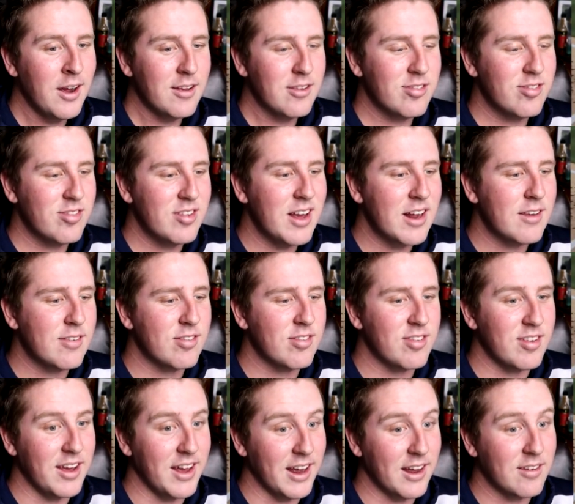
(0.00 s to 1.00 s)
Six
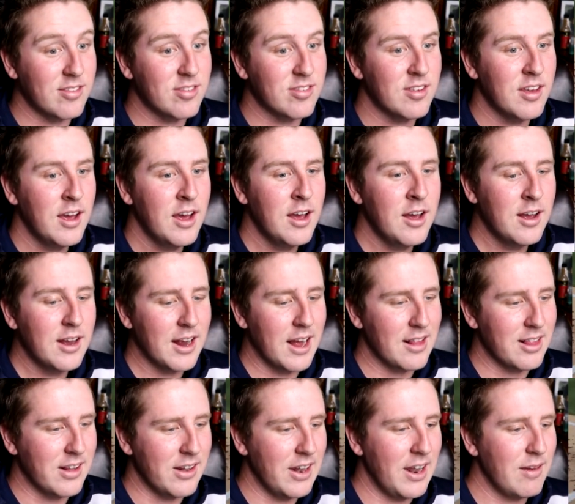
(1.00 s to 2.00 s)
six,
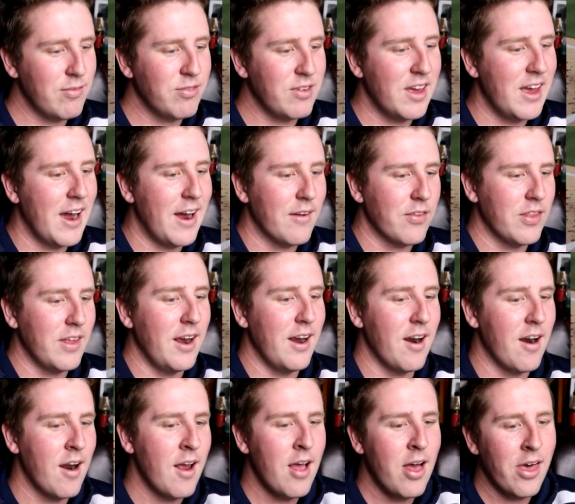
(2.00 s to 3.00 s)
got the lefty out
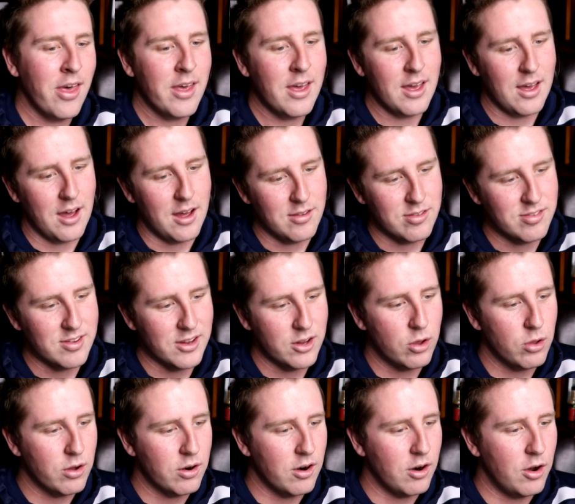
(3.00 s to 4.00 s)
there. A
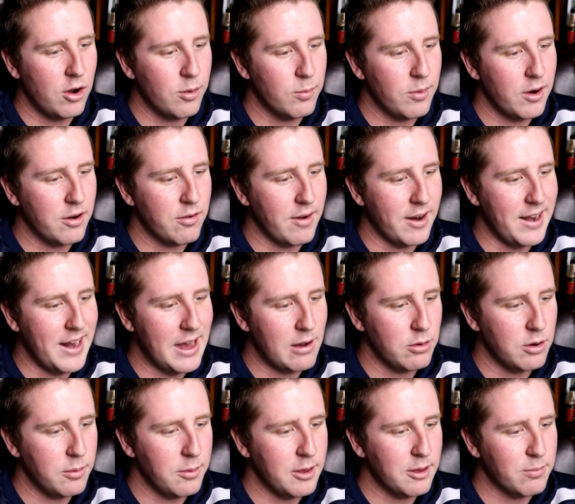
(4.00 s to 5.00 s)
single or a home run right now
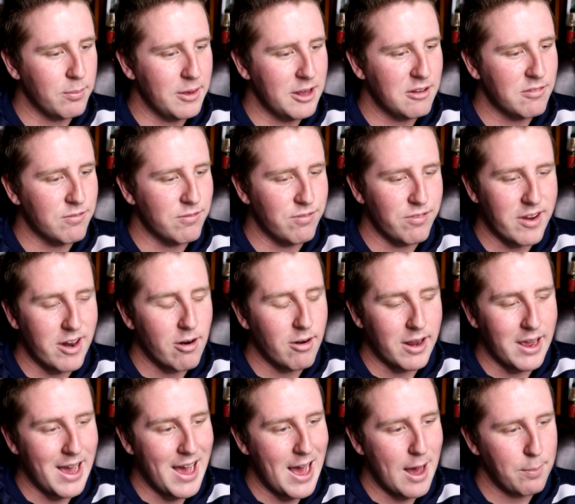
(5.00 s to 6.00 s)
would make me
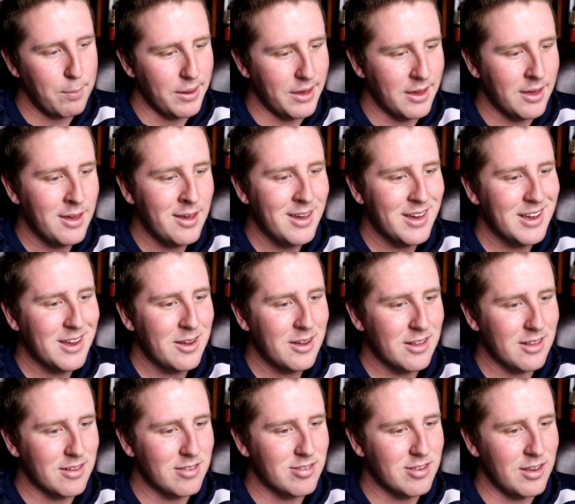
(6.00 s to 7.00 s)
very happy.
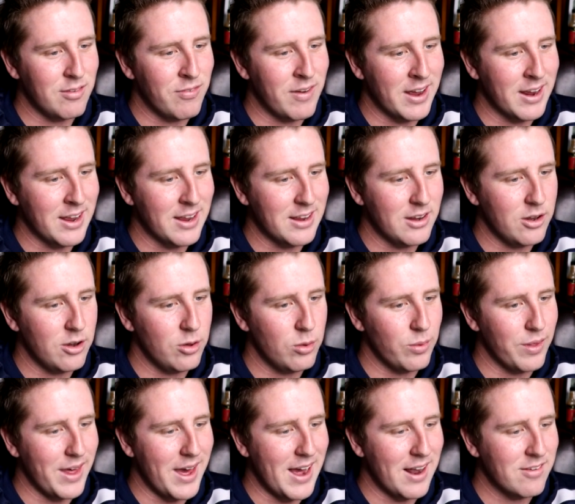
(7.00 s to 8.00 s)
Let's see if I can
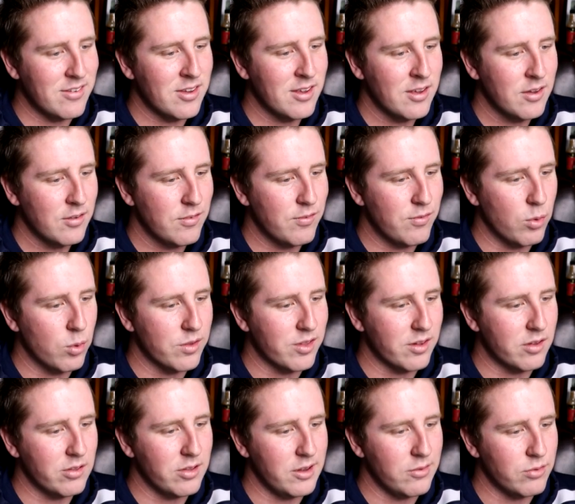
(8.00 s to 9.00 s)
do that for
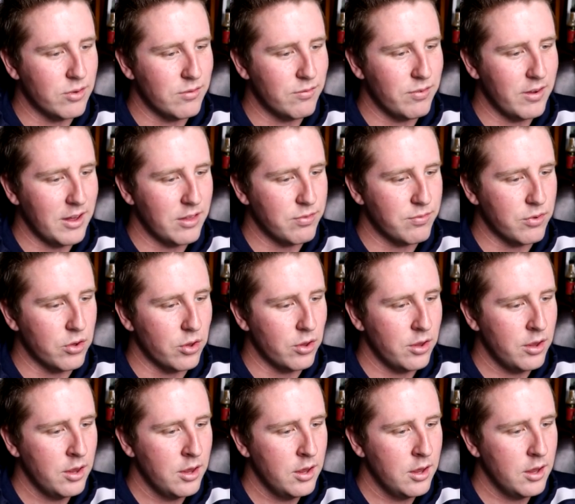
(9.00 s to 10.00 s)
the Cleveland
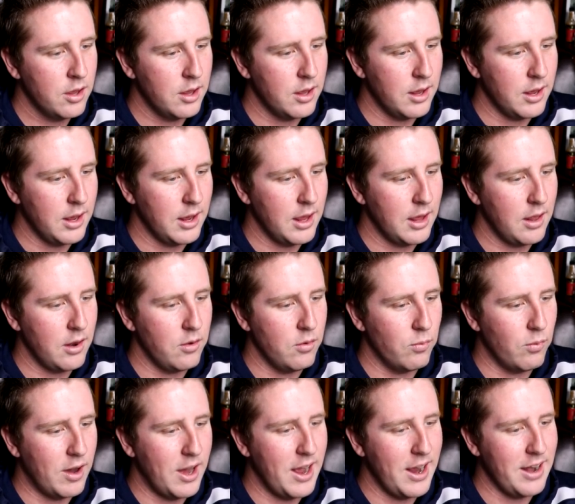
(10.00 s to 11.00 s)
faithful.
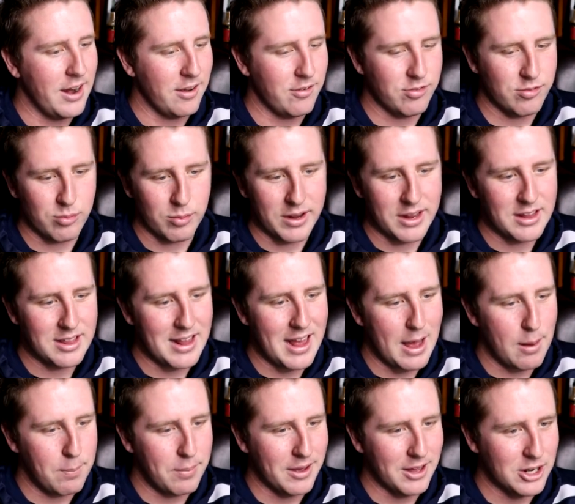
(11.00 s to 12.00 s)
And wide, I swing at
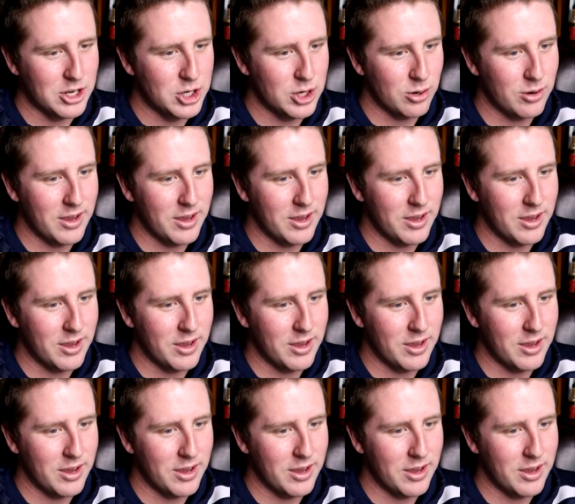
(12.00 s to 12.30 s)
that pitch.